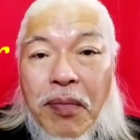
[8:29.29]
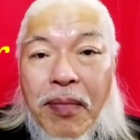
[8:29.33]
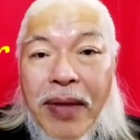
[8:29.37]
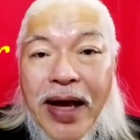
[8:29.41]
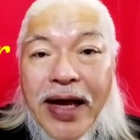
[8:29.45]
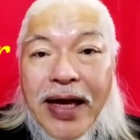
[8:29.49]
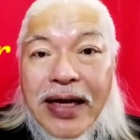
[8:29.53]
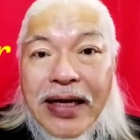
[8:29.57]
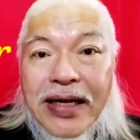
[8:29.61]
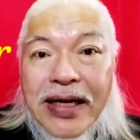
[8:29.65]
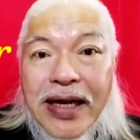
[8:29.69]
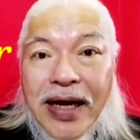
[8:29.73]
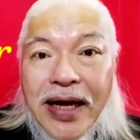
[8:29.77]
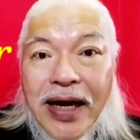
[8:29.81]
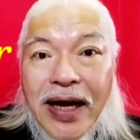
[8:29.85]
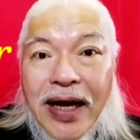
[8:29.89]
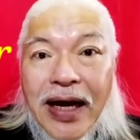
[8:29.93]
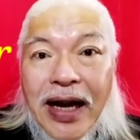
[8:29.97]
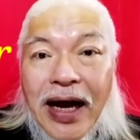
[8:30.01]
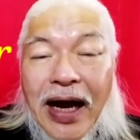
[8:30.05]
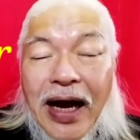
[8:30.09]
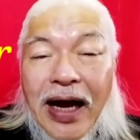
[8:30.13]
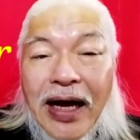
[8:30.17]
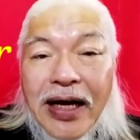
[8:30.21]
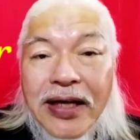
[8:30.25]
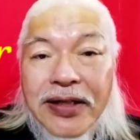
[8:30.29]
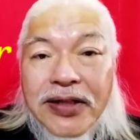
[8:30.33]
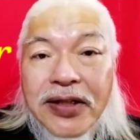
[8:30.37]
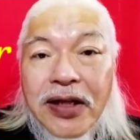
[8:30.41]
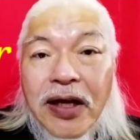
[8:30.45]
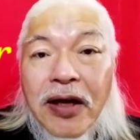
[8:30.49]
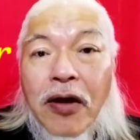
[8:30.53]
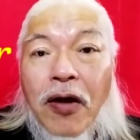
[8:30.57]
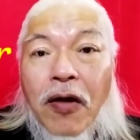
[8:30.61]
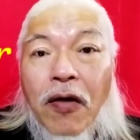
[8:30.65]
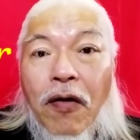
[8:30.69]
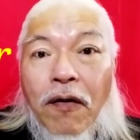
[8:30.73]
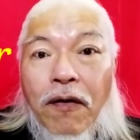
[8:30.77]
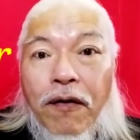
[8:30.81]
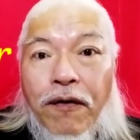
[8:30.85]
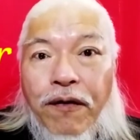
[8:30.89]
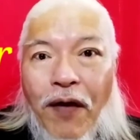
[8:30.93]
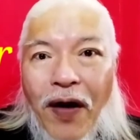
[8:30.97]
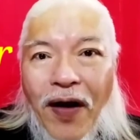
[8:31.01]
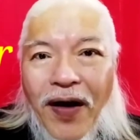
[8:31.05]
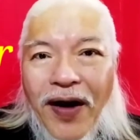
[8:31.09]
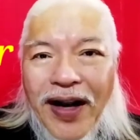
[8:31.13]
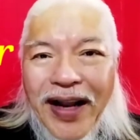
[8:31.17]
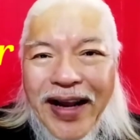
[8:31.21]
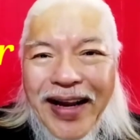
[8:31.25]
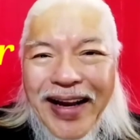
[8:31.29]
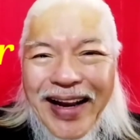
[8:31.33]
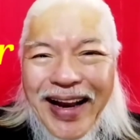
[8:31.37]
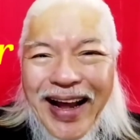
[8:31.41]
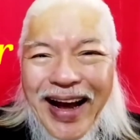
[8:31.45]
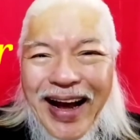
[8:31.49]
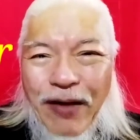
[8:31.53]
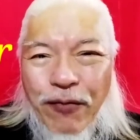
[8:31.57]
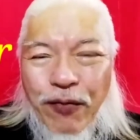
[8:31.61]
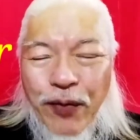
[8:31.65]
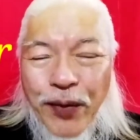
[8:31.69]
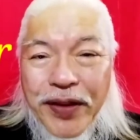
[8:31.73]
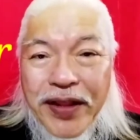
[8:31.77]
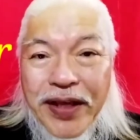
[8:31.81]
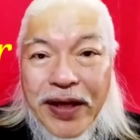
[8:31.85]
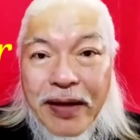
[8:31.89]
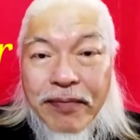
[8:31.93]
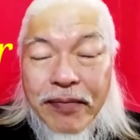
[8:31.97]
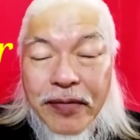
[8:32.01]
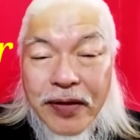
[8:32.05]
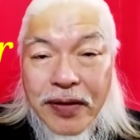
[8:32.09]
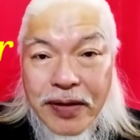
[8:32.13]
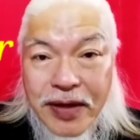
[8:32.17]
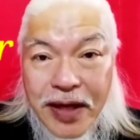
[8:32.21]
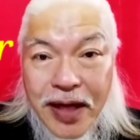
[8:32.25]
make the class fall in love with him.